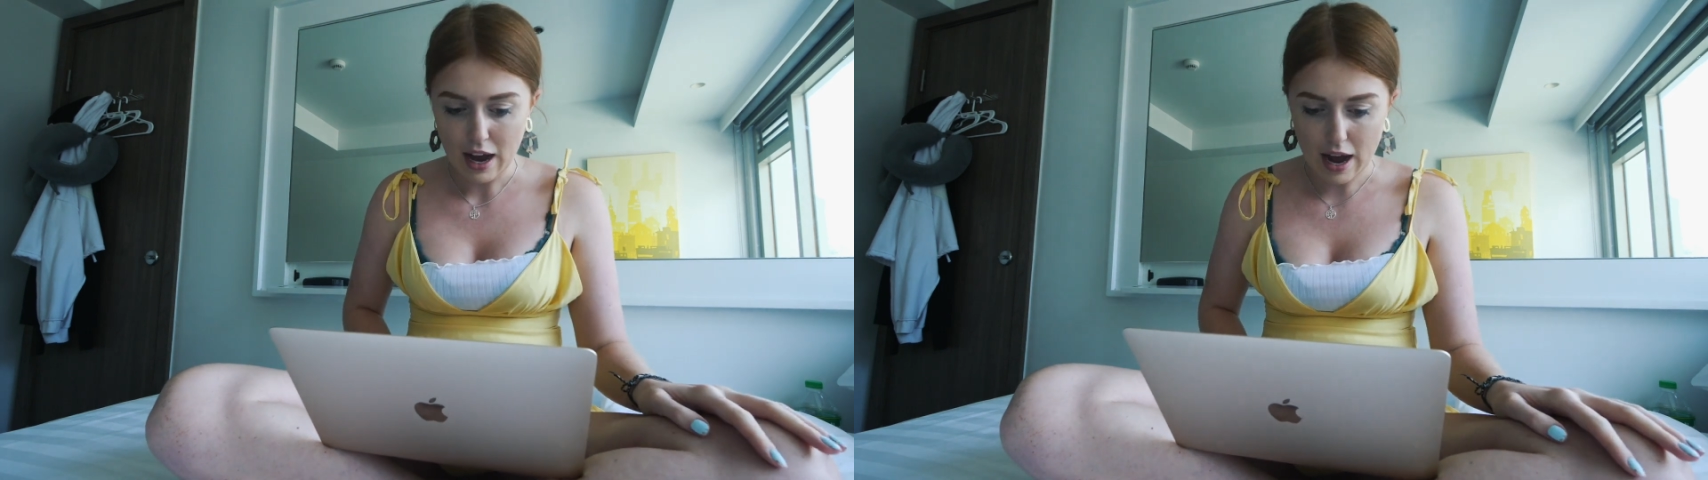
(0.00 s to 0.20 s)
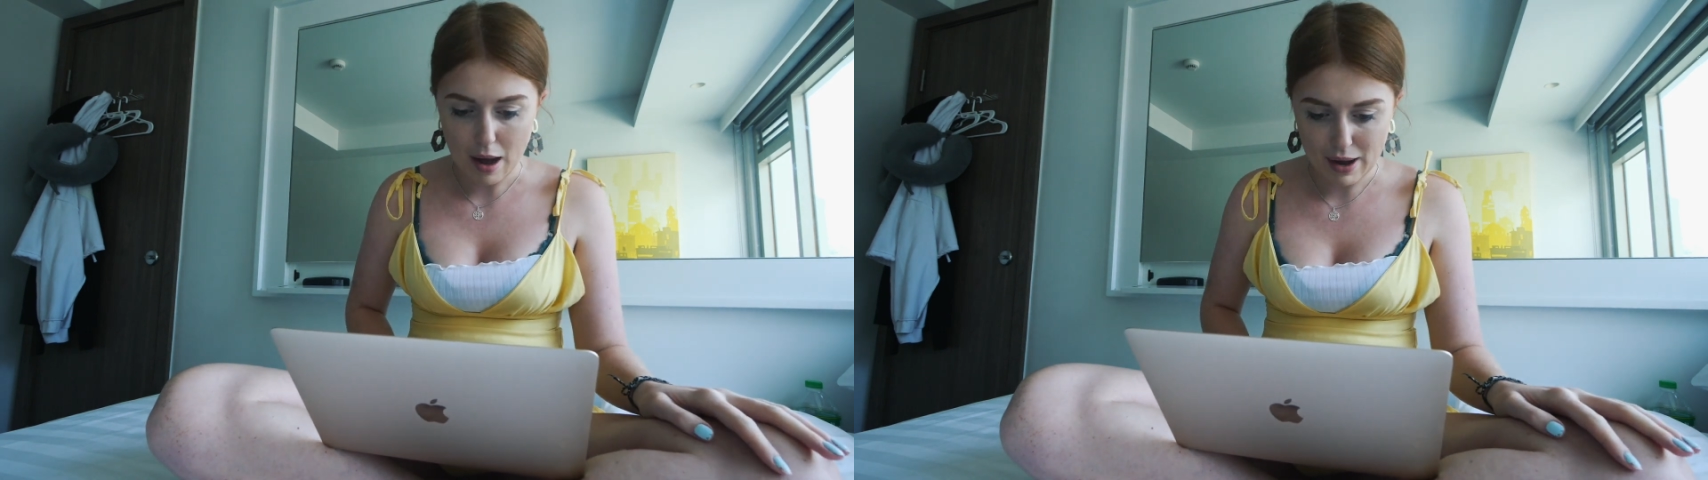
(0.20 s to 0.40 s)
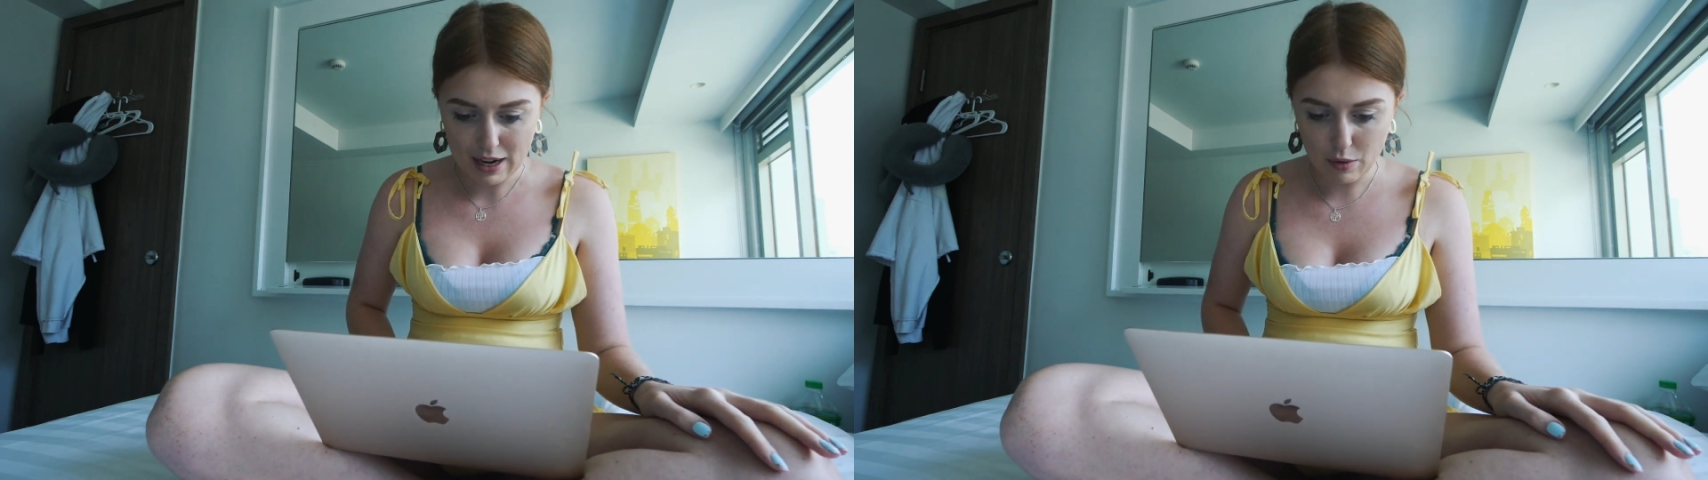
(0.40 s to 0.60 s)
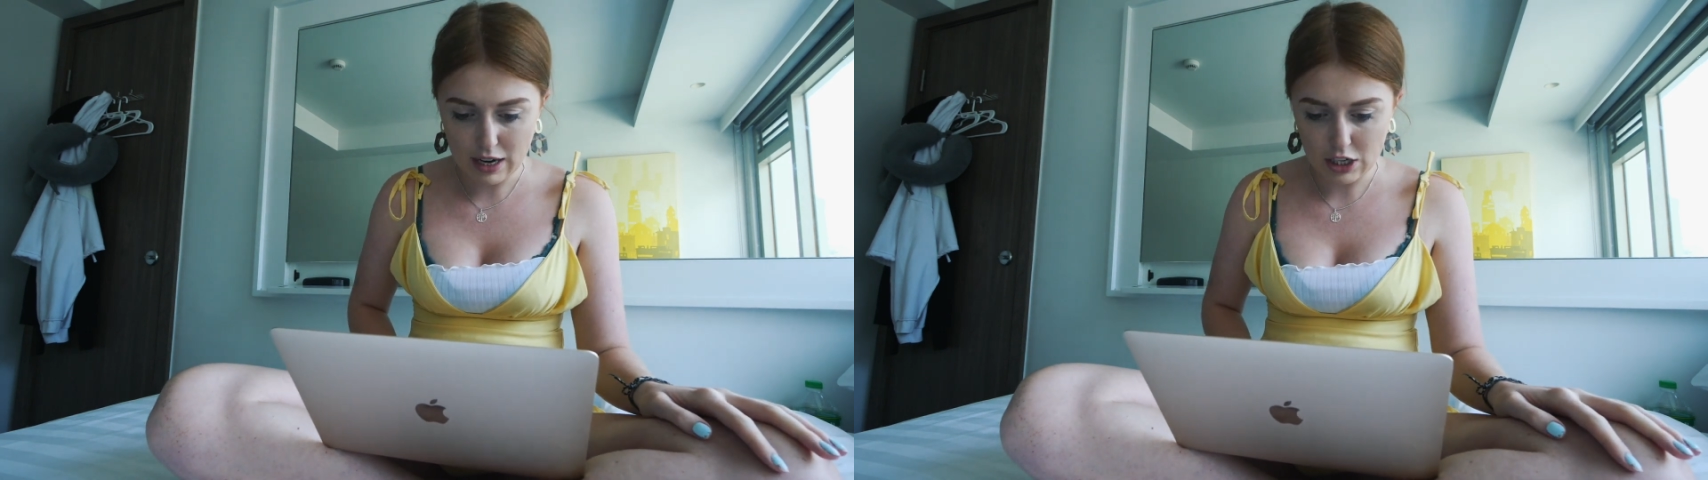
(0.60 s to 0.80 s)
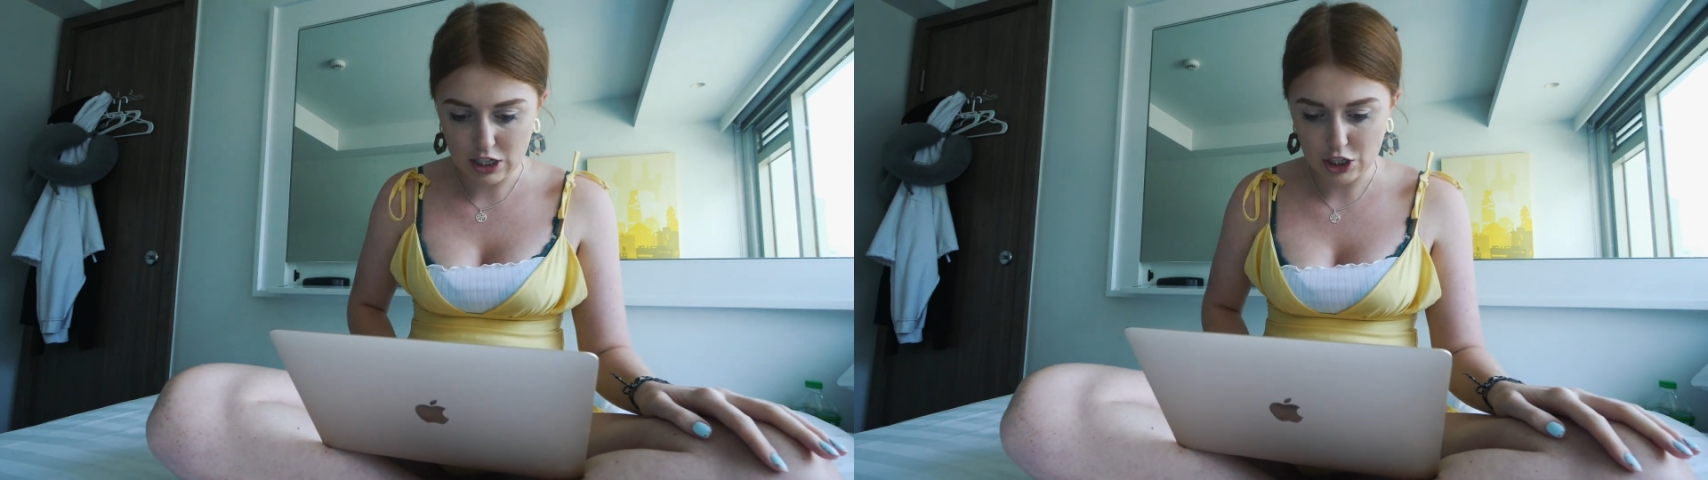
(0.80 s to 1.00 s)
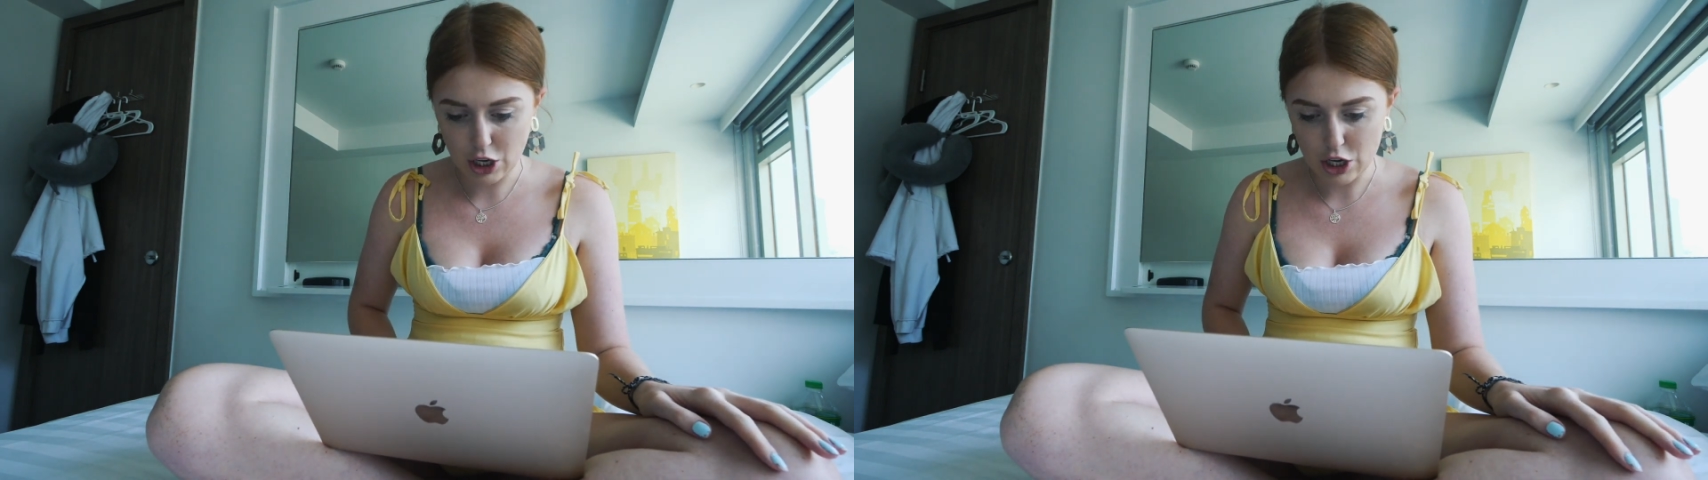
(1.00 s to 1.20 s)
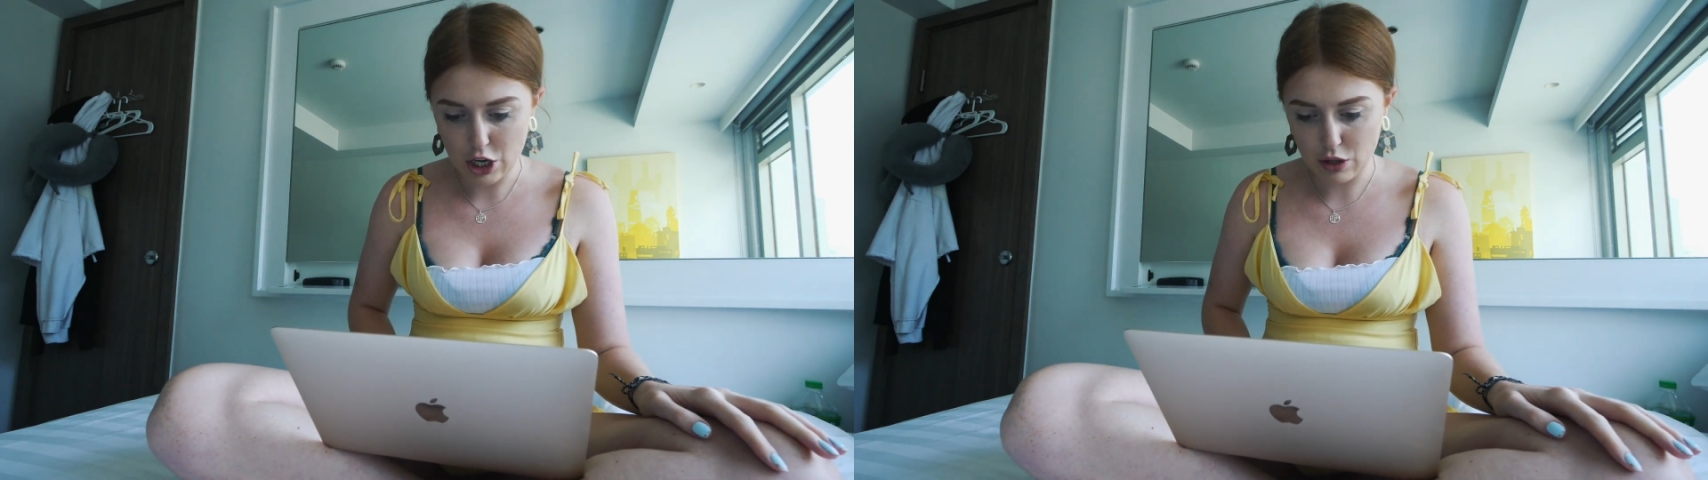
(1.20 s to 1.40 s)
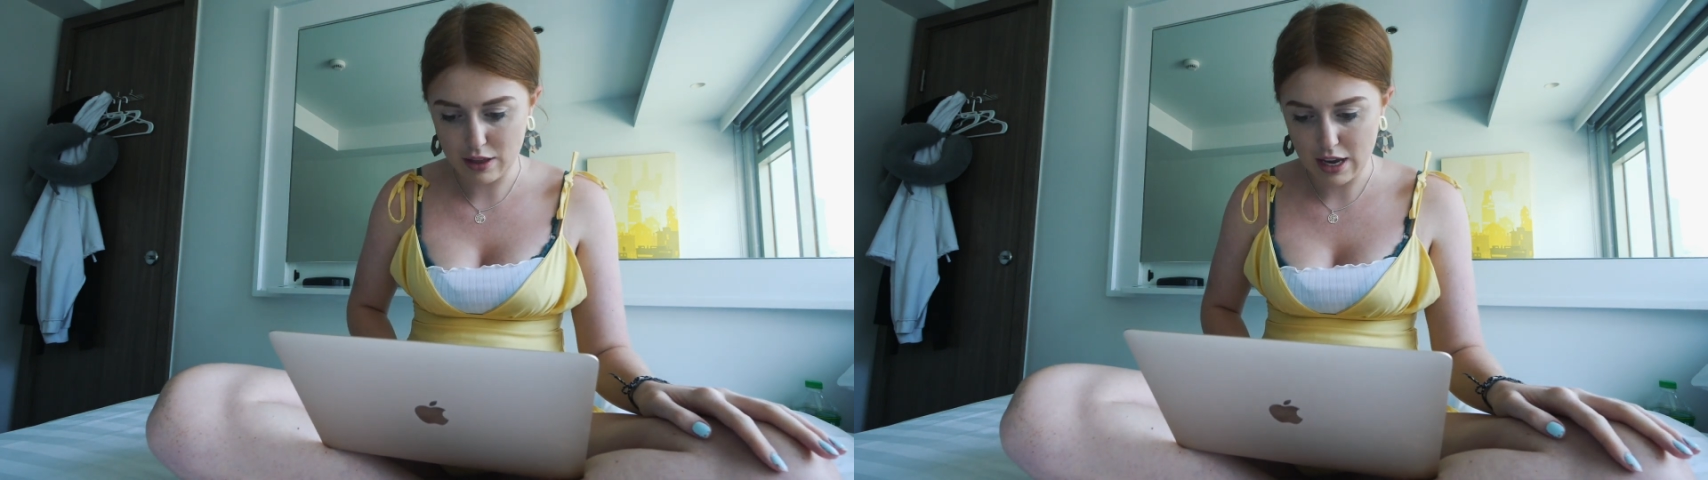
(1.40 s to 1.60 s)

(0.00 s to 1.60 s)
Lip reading: and it will literally show you